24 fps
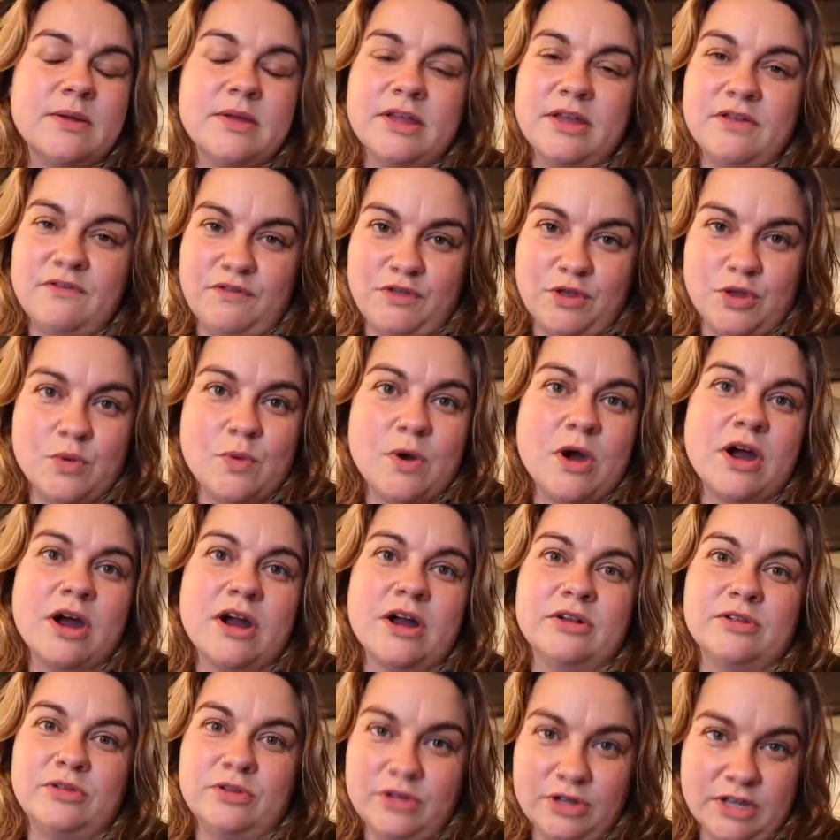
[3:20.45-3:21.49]
if you
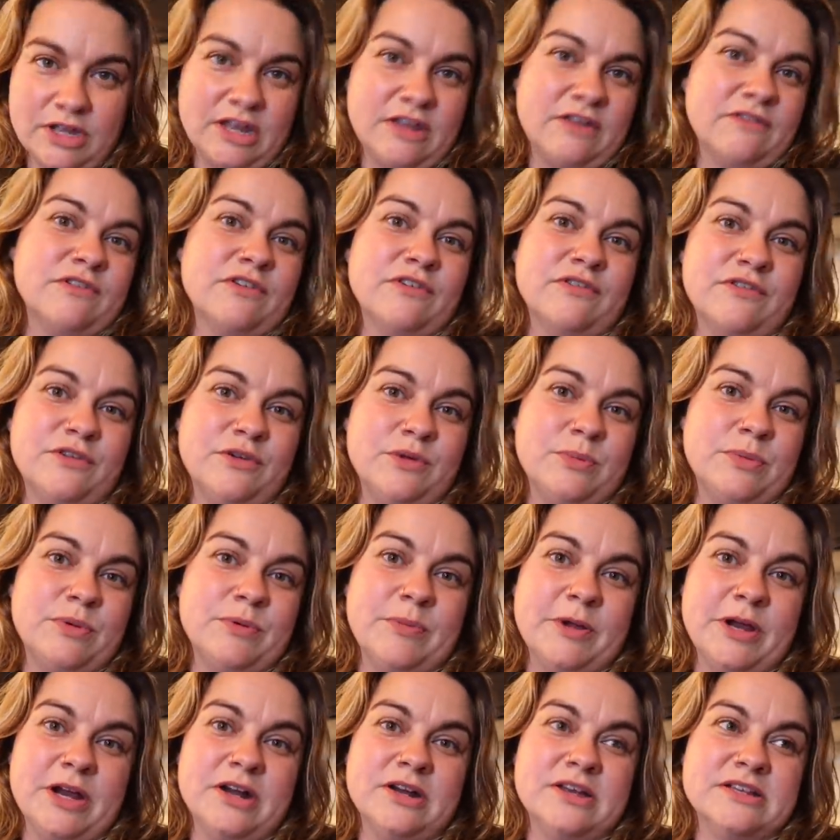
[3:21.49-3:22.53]
are looking for food
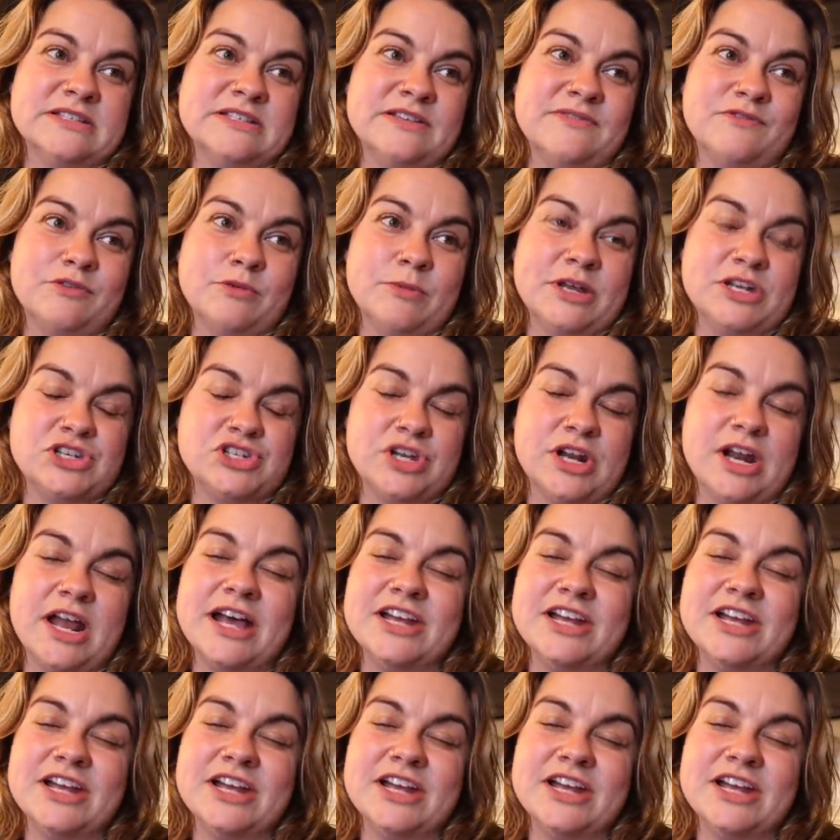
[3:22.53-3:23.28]
preparedness information.